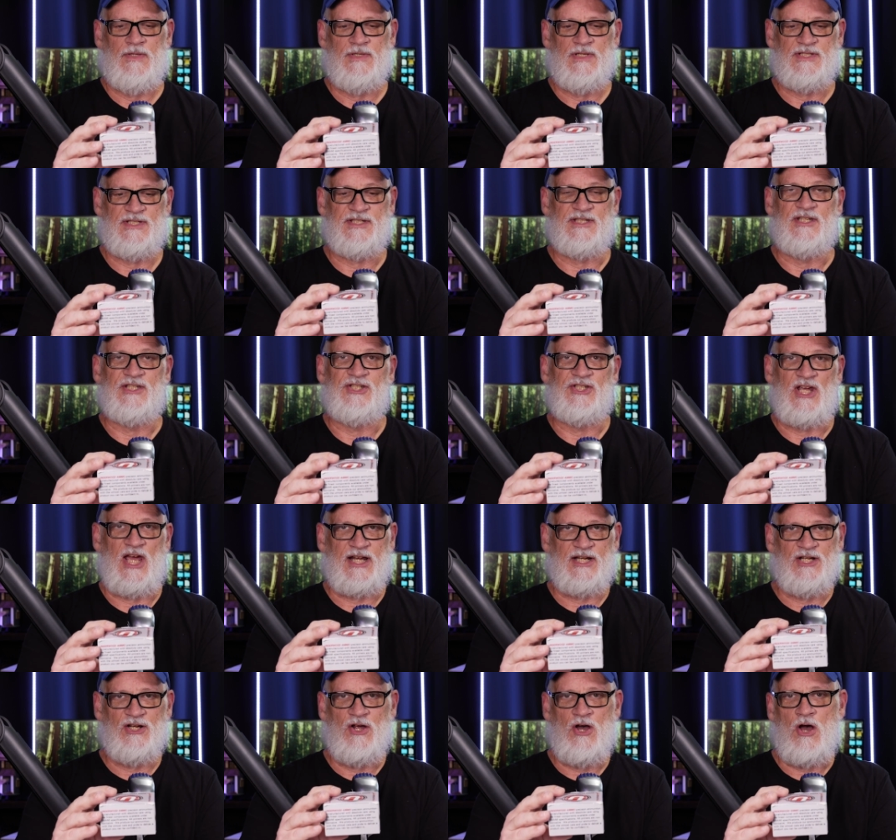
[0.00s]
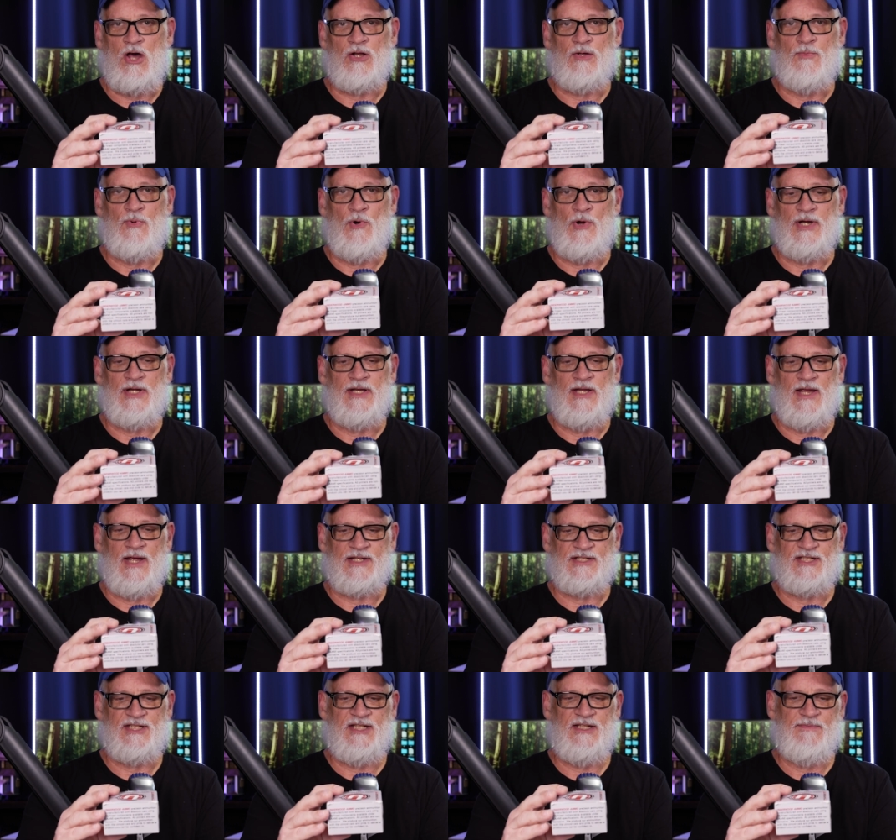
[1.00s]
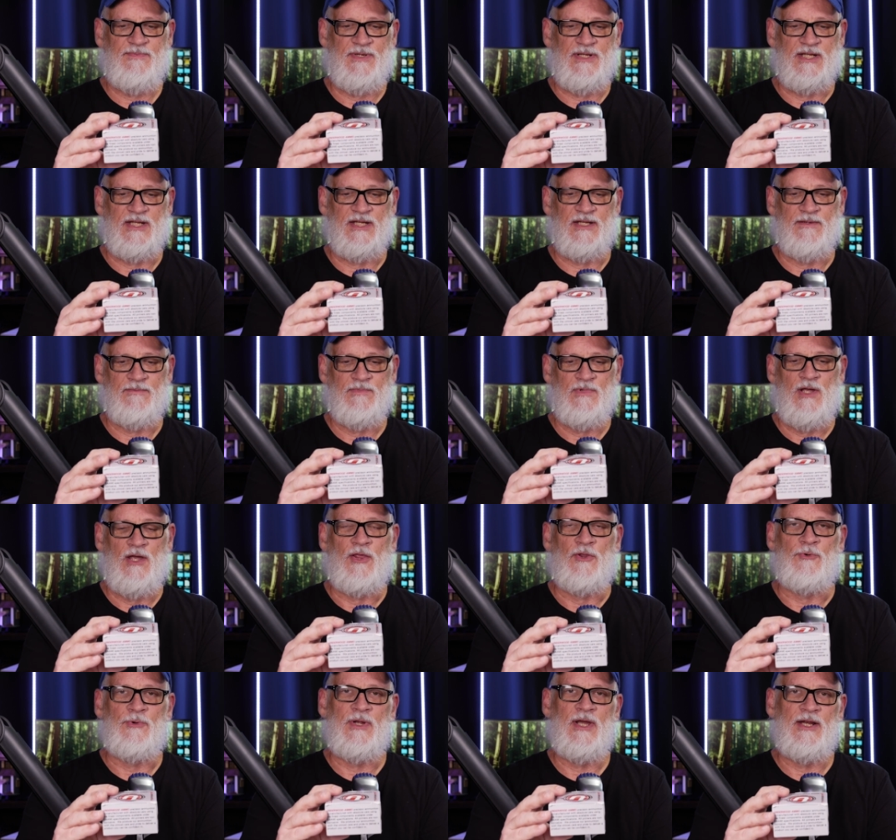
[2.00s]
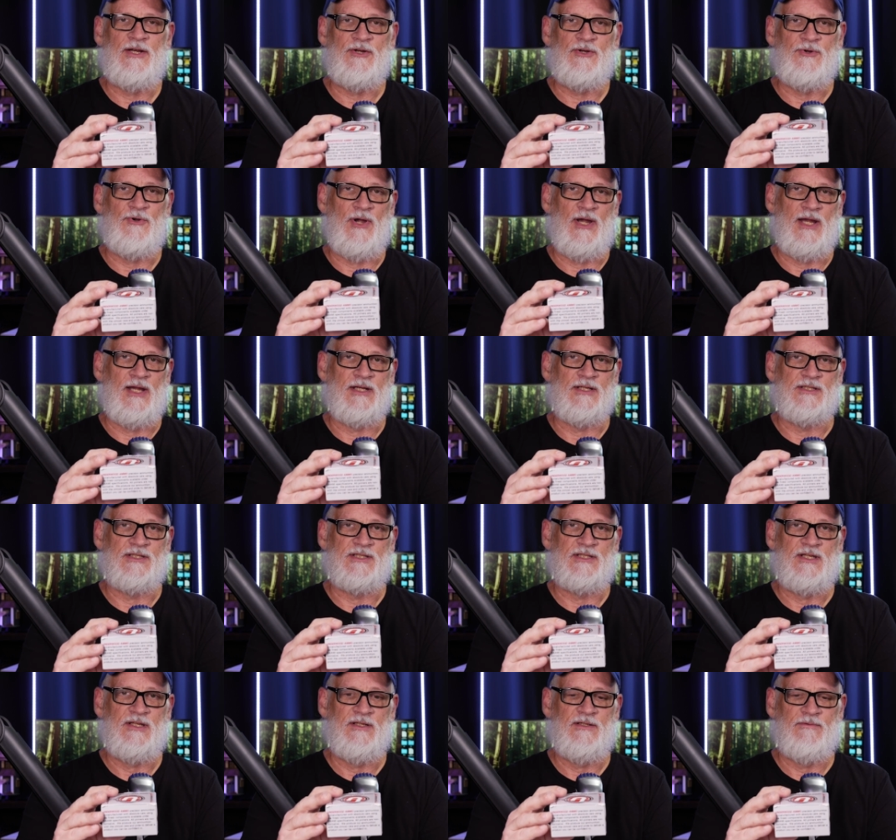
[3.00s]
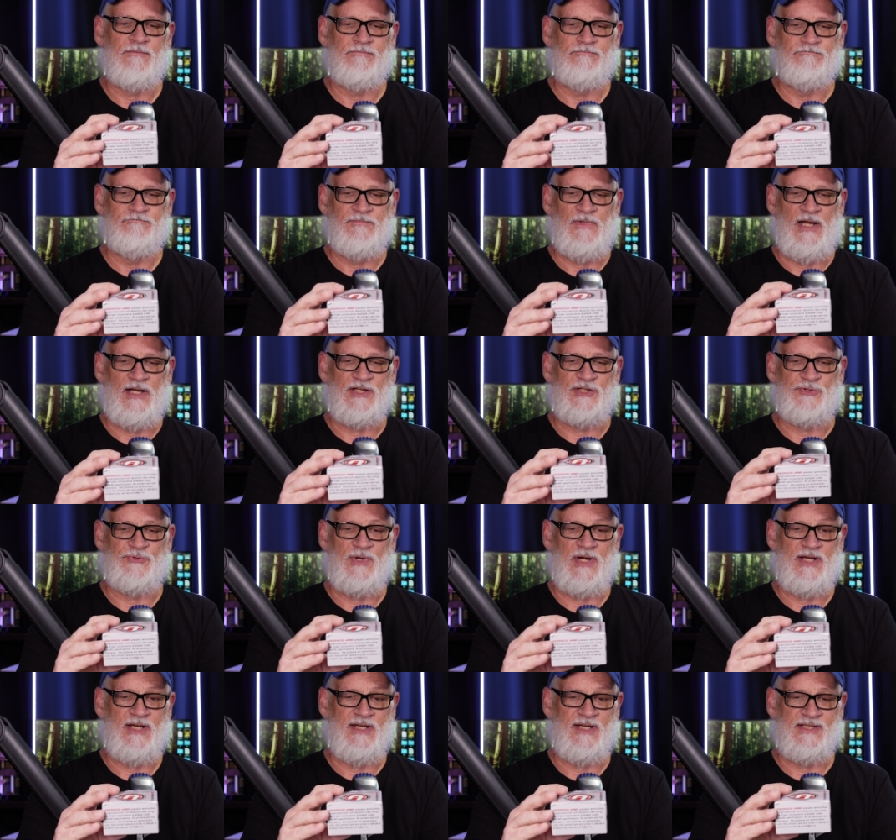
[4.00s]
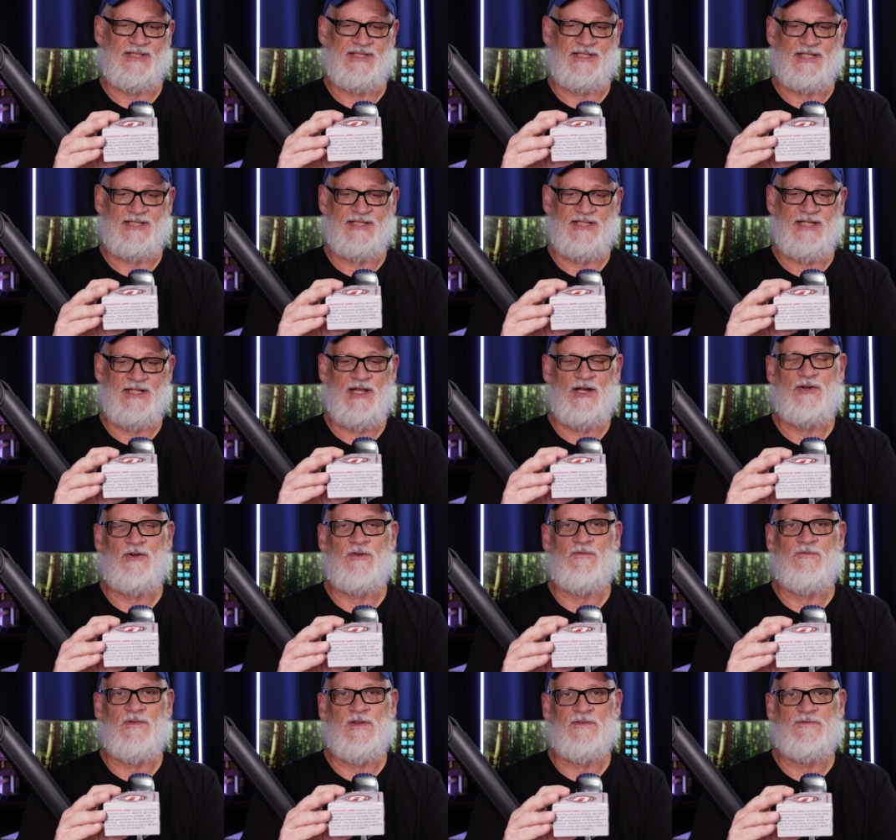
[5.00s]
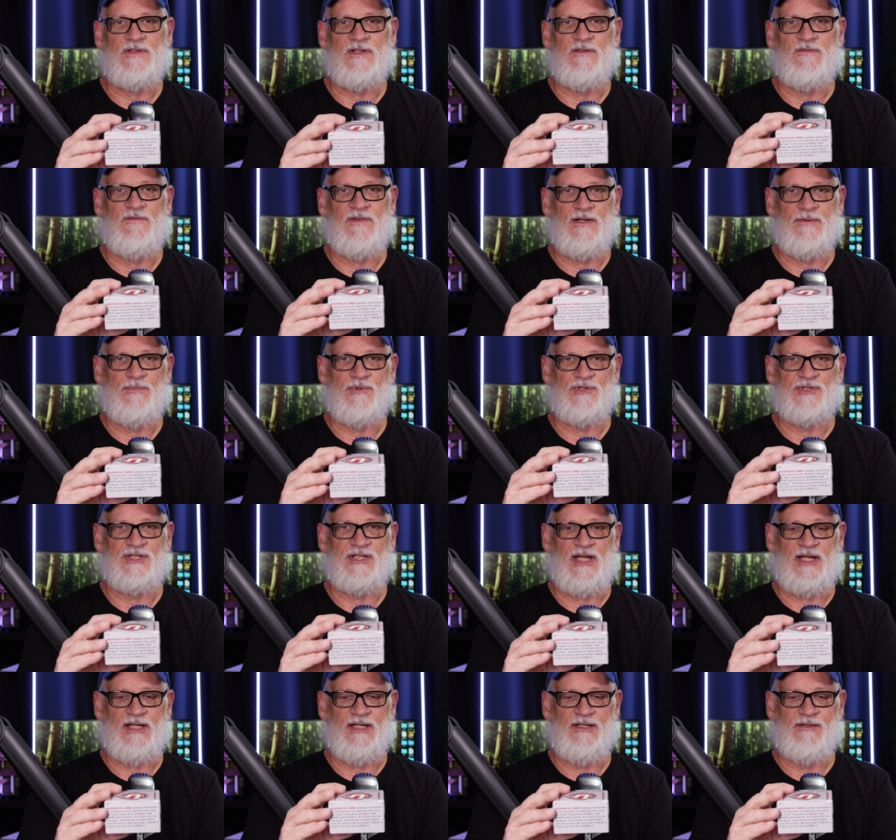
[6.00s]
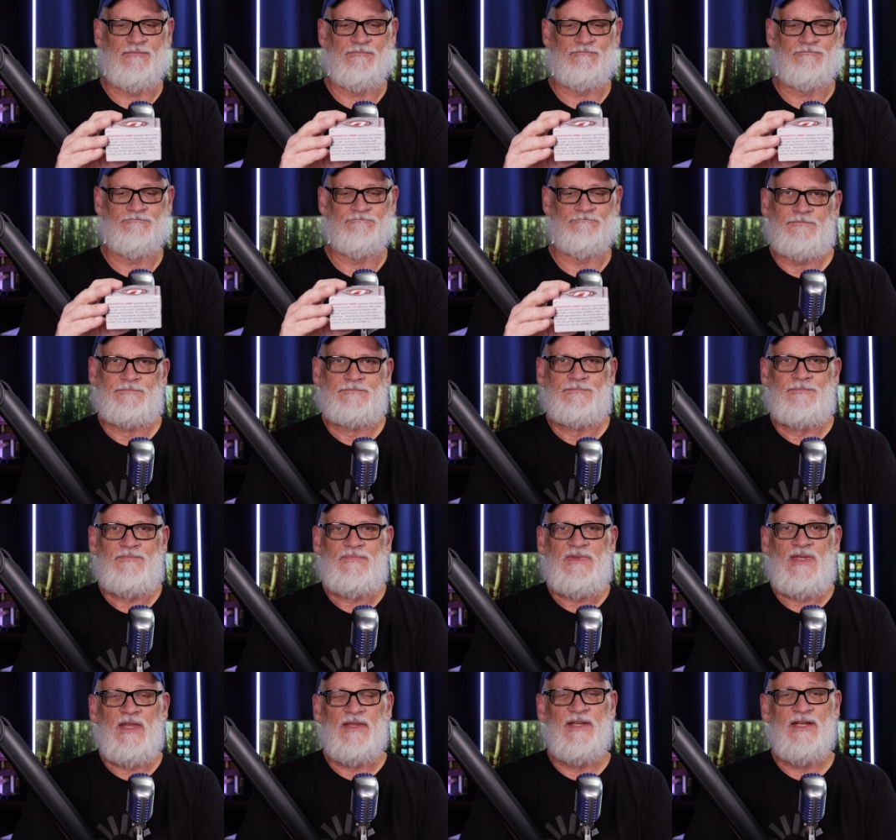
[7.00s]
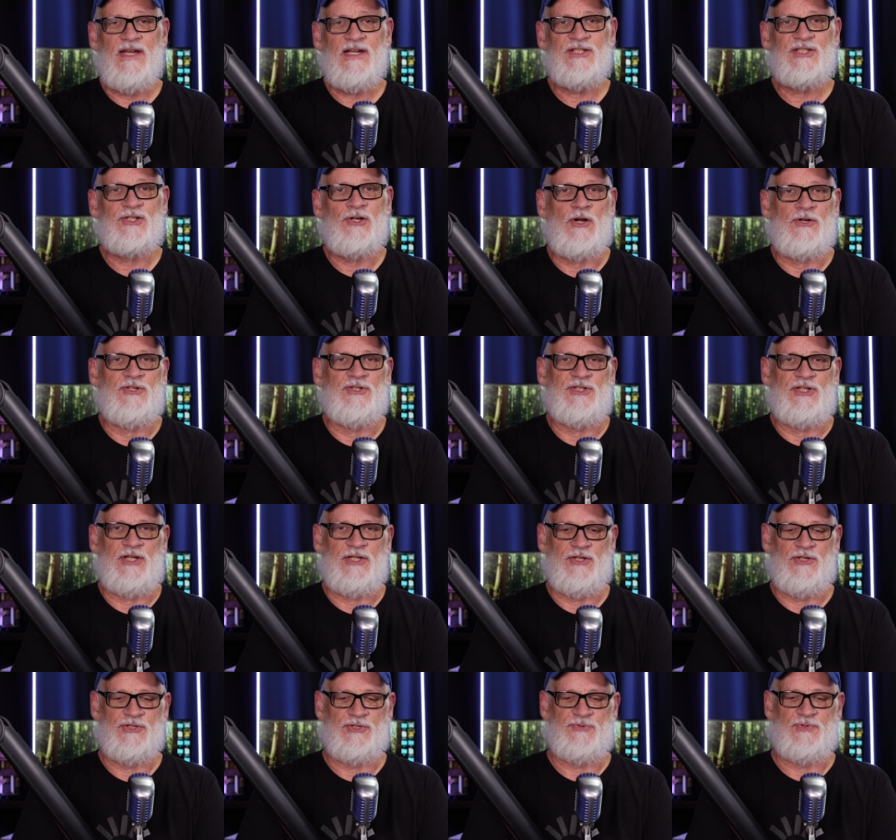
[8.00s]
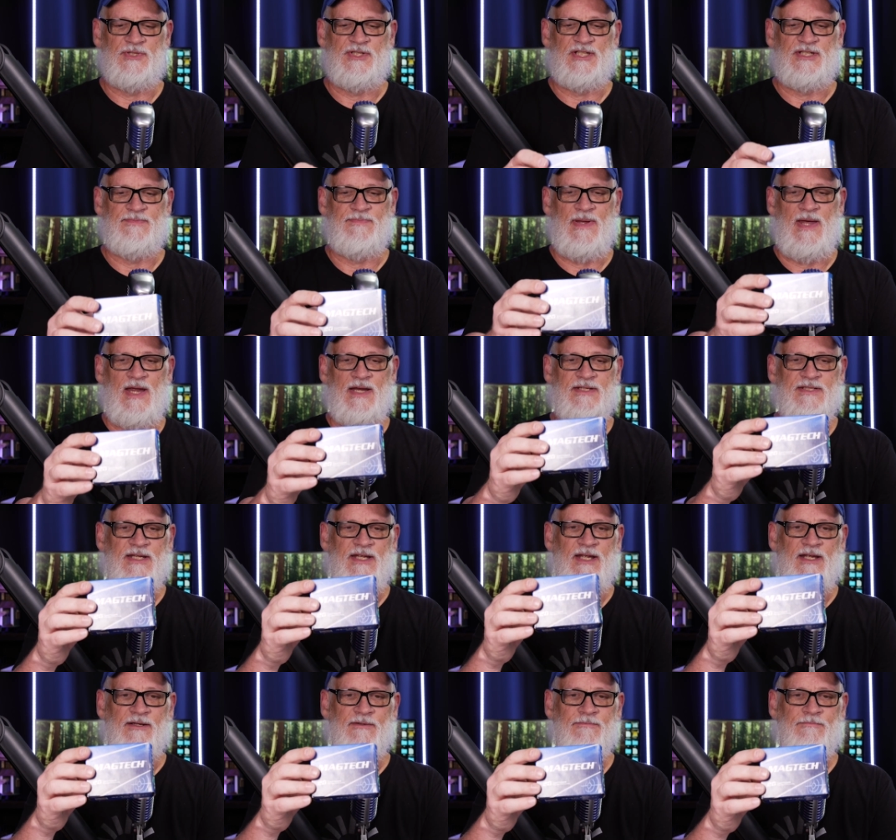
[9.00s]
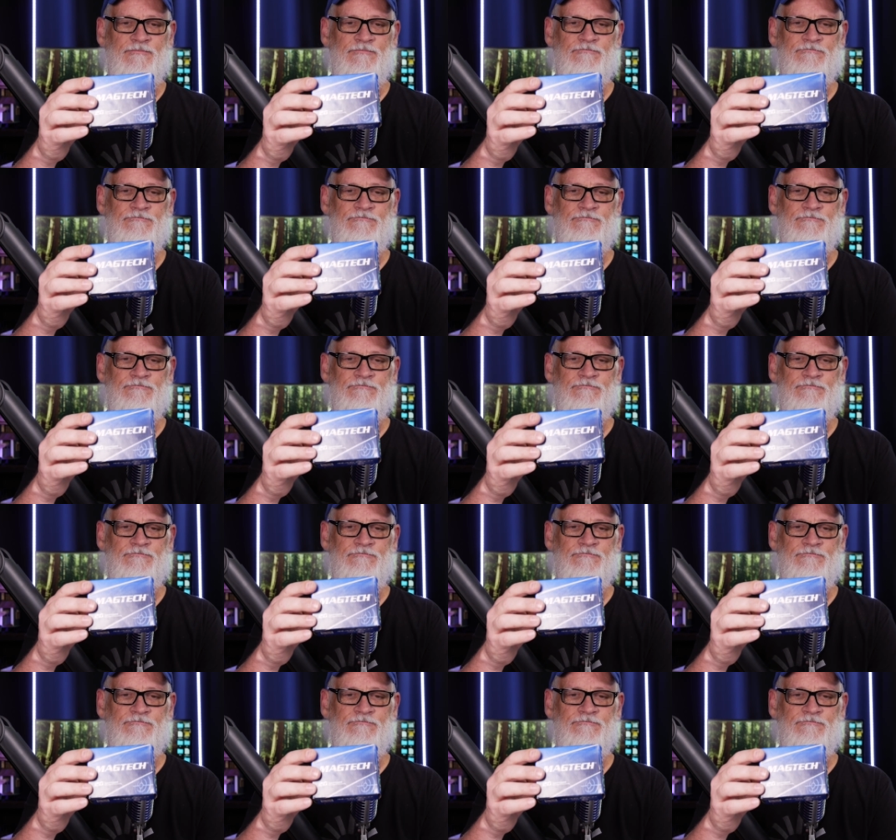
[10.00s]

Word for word: This is a jacketed hollow point XTP, 300 grains, and it's rated at 1650 feet per second. The next cartridge I used was this Magtech.